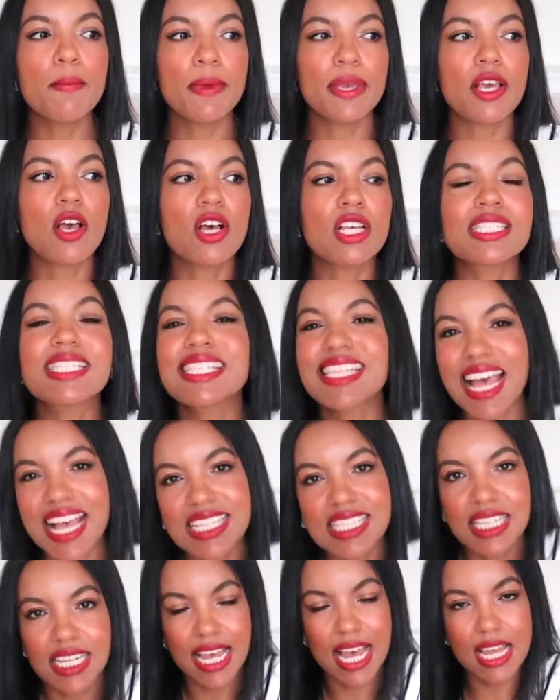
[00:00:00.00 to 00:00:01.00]
because
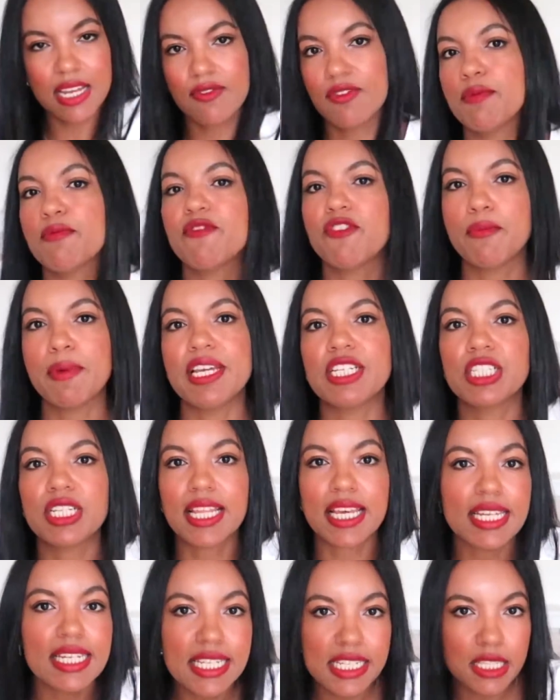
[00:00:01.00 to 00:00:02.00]
that's the kind of
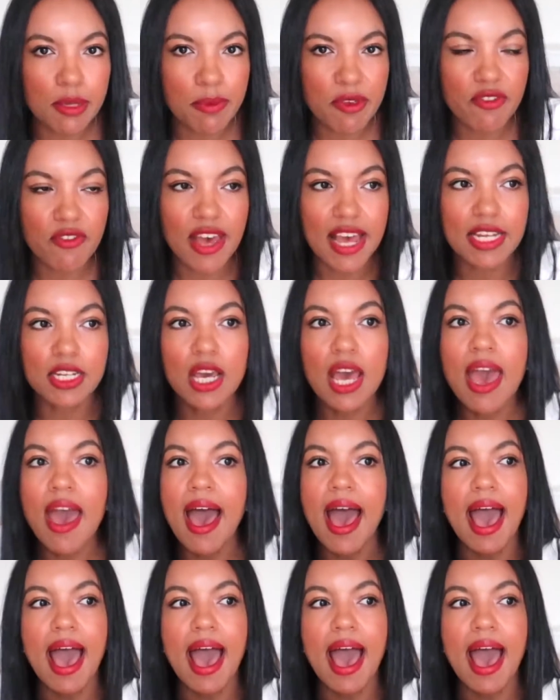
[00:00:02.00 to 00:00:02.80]
information that you need to be fed.